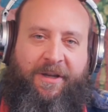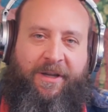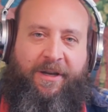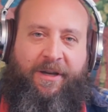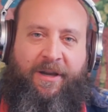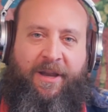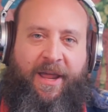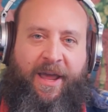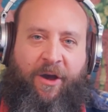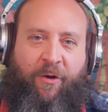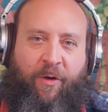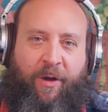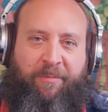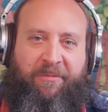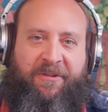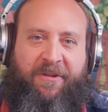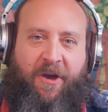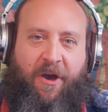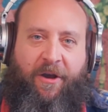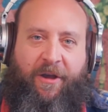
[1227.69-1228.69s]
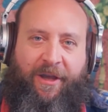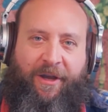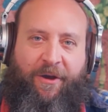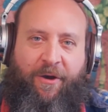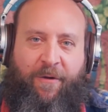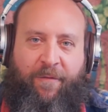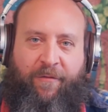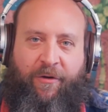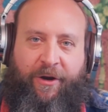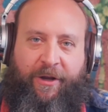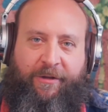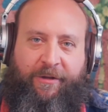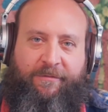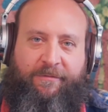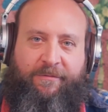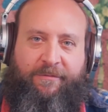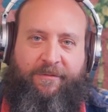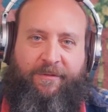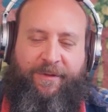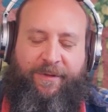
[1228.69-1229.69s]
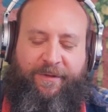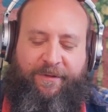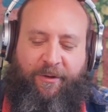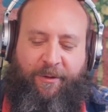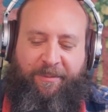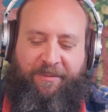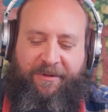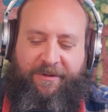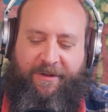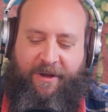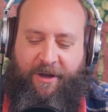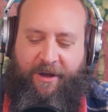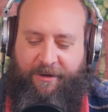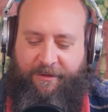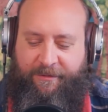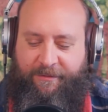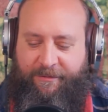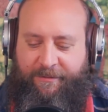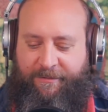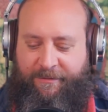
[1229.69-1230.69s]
And now I'm talking over it, so I'm done.